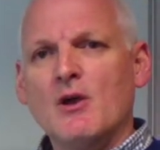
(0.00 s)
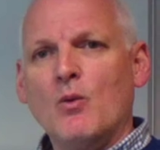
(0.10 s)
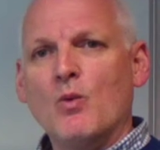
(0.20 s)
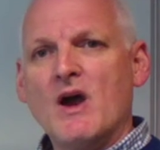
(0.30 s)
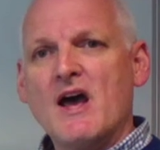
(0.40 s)

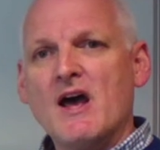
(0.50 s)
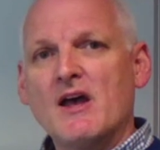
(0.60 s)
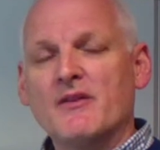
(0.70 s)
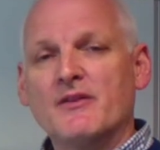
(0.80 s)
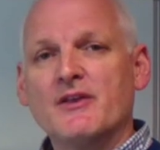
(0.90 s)

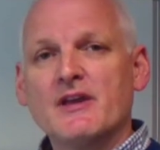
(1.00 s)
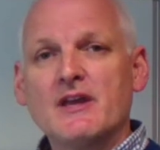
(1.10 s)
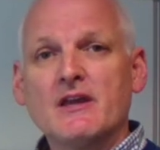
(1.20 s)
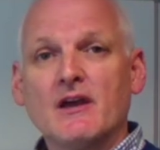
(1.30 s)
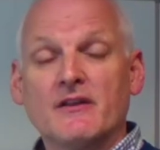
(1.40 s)
where
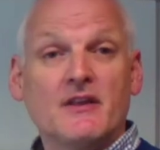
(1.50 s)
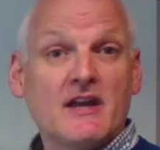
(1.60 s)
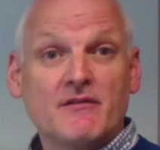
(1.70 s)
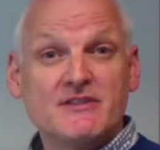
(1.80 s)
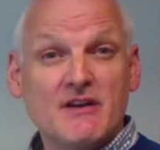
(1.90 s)
they
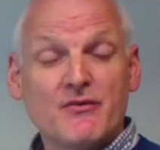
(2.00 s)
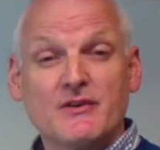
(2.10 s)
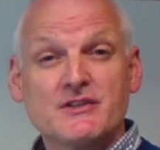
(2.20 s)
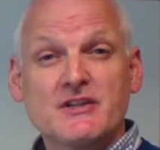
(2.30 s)
have different